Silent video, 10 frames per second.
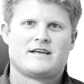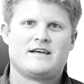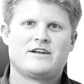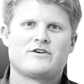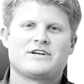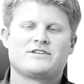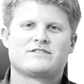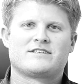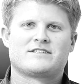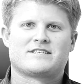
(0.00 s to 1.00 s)

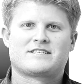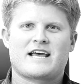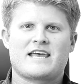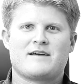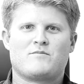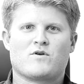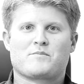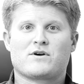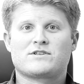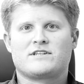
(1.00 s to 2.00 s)
Integrations is the second, more
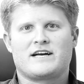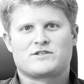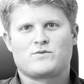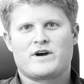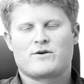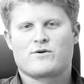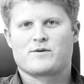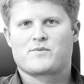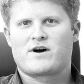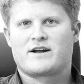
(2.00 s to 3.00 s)
personalized way to order
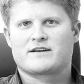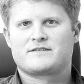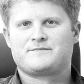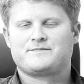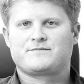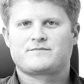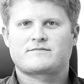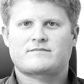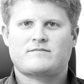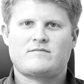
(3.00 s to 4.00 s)
product.
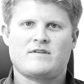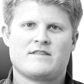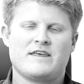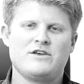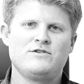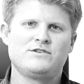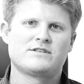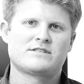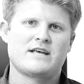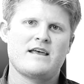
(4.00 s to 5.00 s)
They use
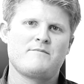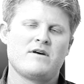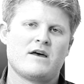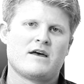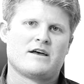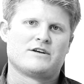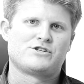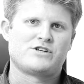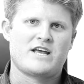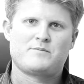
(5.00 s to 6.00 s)
the same
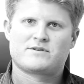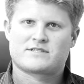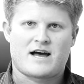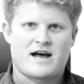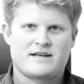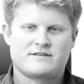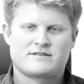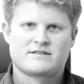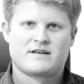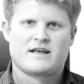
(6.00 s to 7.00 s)
shape,
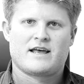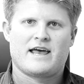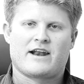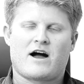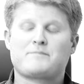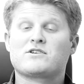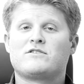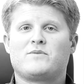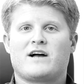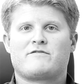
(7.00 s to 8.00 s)
size, and
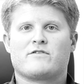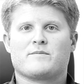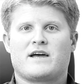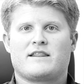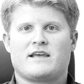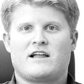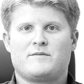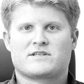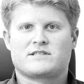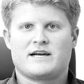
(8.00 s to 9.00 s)
optical platform that the
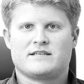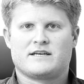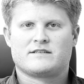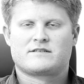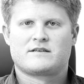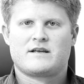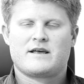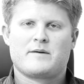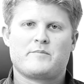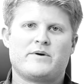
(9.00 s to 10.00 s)
Elements line does,
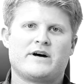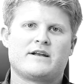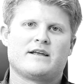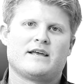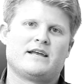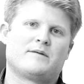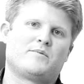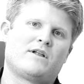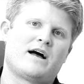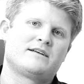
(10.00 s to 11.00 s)
but it
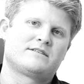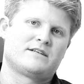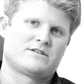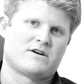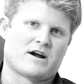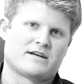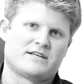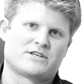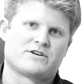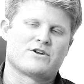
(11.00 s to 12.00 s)
applies it to
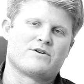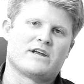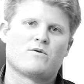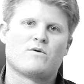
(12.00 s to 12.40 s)
architecture in unique